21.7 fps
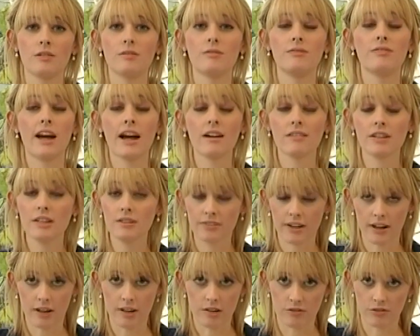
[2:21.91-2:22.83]
Very,
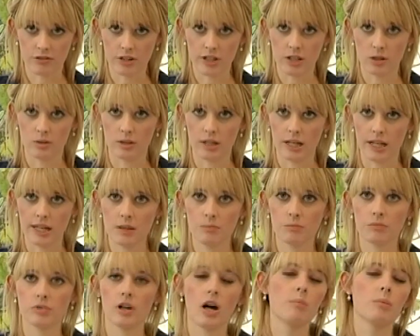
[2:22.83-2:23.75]
very frequently,
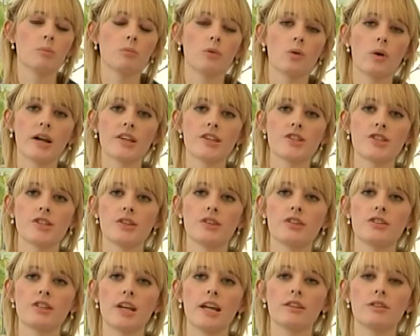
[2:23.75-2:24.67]
problem
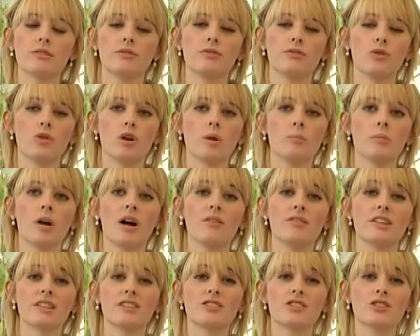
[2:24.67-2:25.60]
questions take the form of
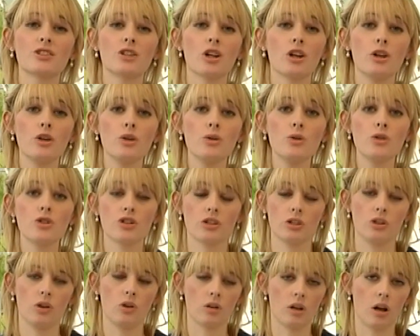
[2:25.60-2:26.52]

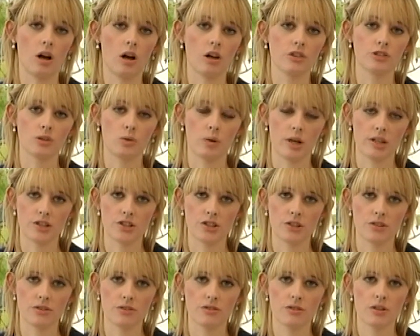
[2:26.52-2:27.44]
exclusion clause
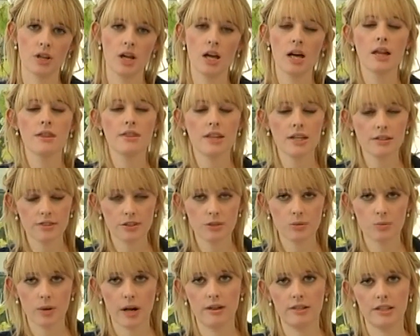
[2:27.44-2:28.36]
questions. This
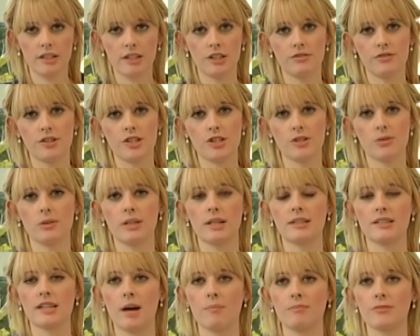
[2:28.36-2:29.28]
is where an individual
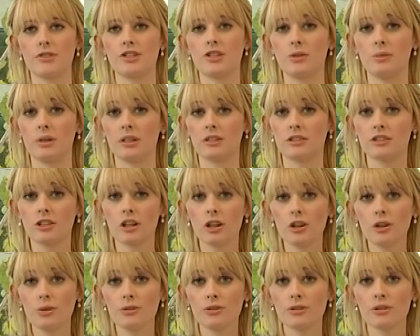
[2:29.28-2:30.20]
attempts to
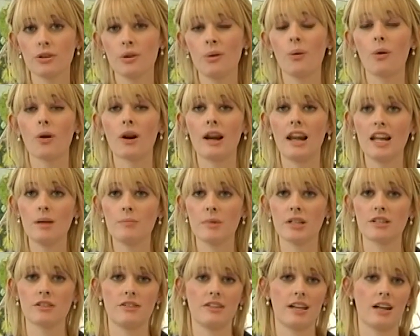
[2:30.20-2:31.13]
exclude or
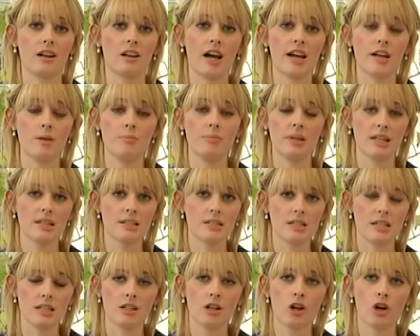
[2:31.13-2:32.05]
limit their
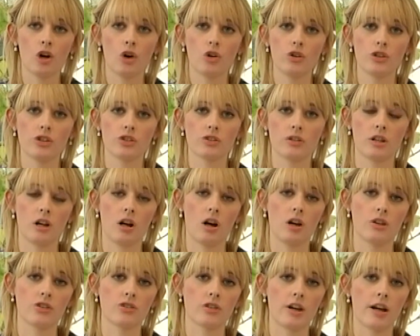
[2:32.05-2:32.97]
liability under a
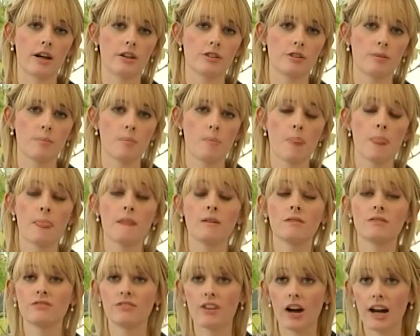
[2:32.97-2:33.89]
contract.
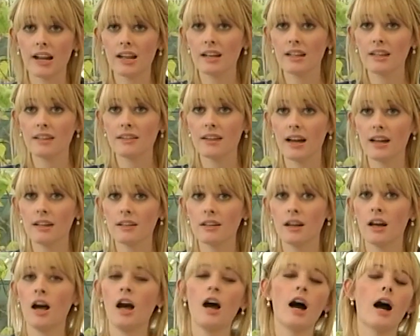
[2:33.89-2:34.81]
Finally then,
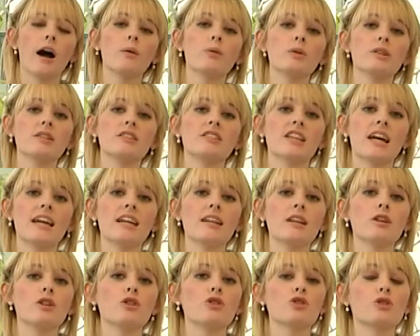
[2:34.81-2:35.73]
I would
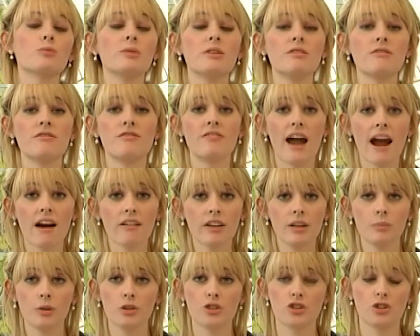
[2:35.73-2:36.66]
say you should be very
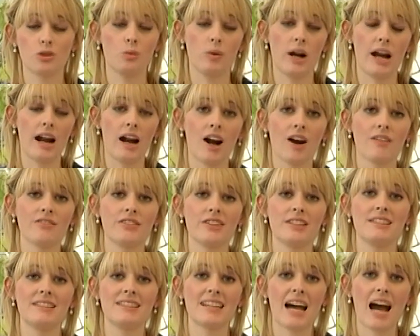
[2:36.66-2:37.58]
much aware of the
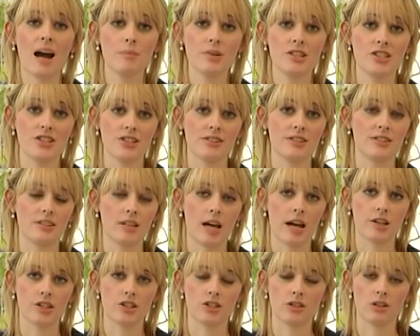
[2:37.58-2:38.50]
damages
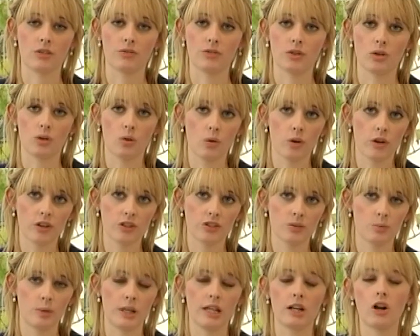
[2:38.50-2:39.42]
section of the
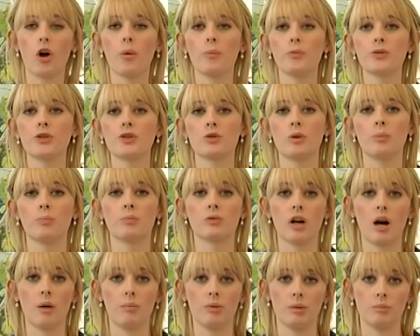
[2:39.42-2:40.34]
course when it comes to a
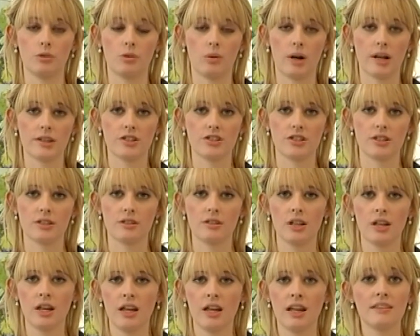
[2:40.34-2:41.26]
problem question.
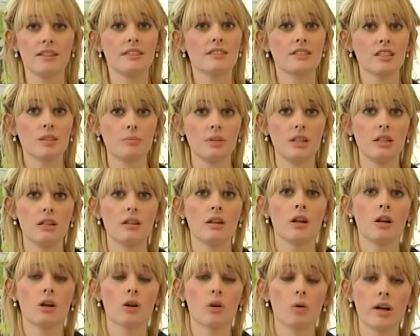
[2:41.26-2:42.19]
This can be
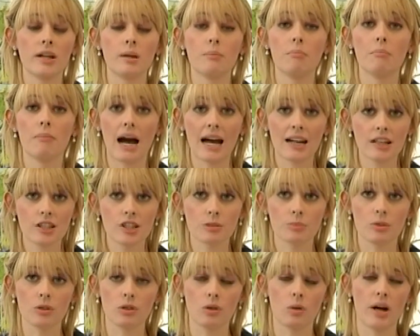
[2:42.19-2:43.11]
quite a
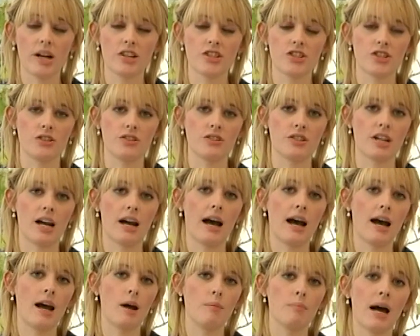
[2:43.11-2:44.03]
manageable question to
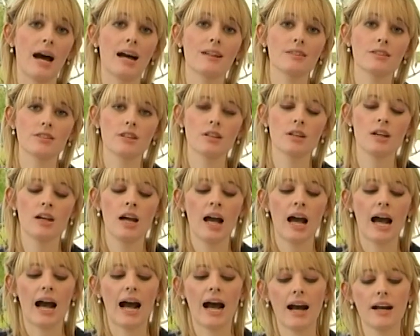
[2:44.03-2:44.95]
answer,
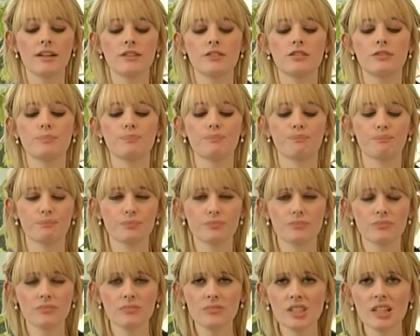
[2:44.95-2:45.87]
as
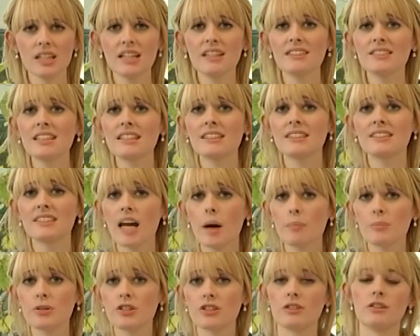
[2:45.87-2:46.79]
it's an
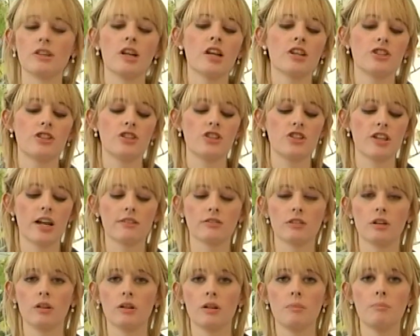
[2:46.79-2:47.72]
exception to the
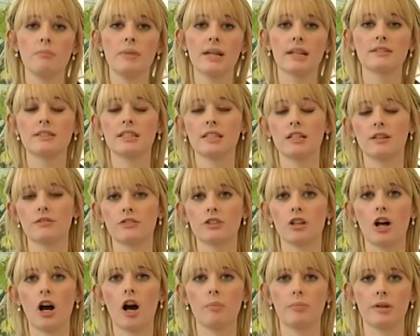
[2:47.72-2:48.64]
general mixing of
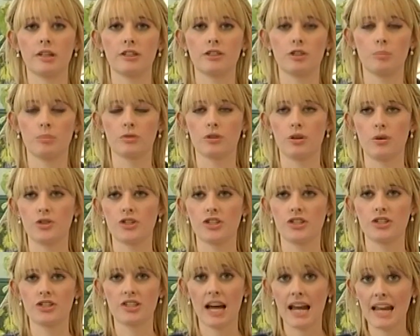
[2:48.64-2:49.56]
topics
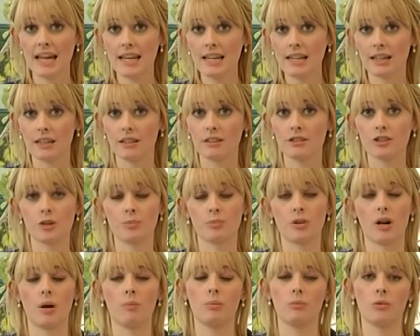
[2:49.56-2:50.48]
approach taken to
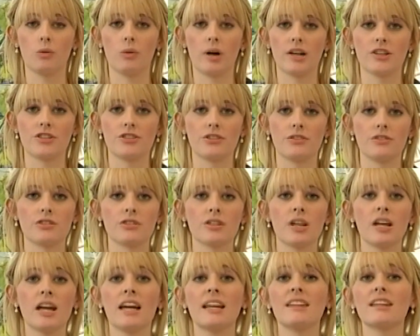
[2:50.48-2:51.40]
problem questions,
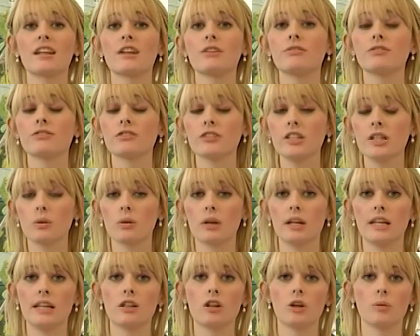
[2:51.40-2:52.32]
in that it
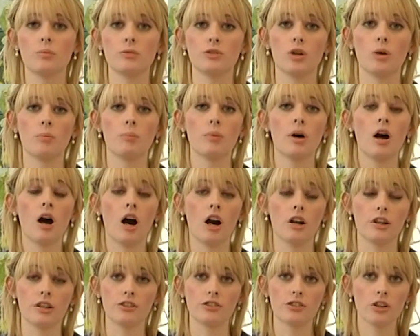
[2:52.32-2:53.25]
frequently comes up
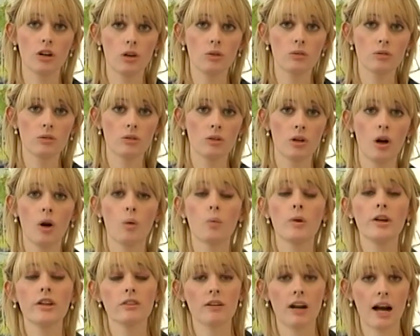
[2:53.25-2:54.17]
on its own,
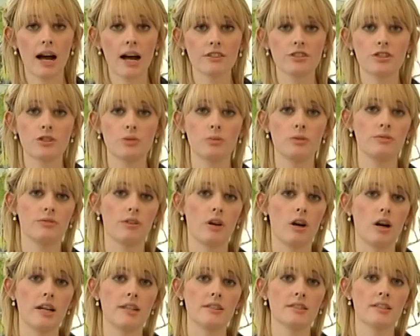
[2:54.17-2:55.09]
where you're asked to
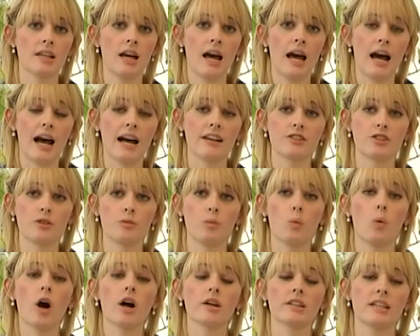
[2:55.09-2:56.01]
advise as to
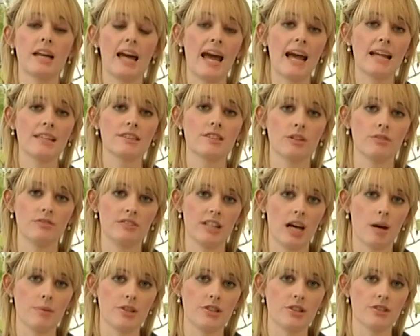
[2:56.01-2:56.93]
what heads of
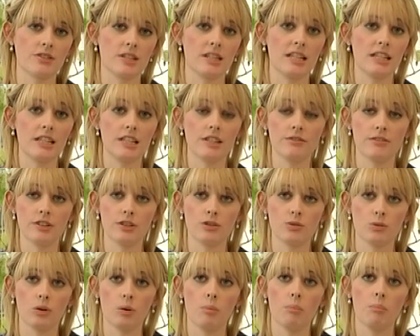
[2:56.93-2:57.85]
damages an
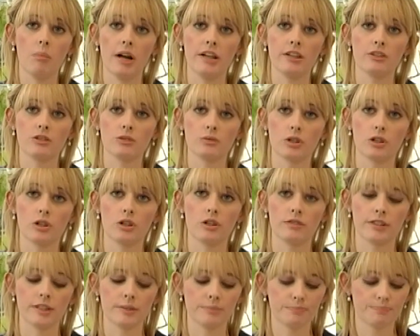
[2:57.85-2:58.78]
individual might
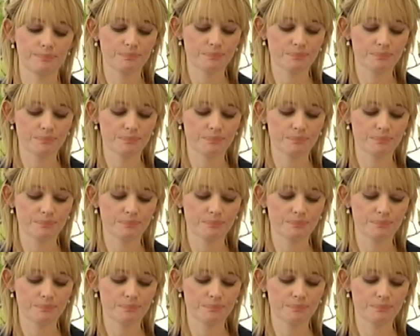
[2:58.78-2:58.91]
recover.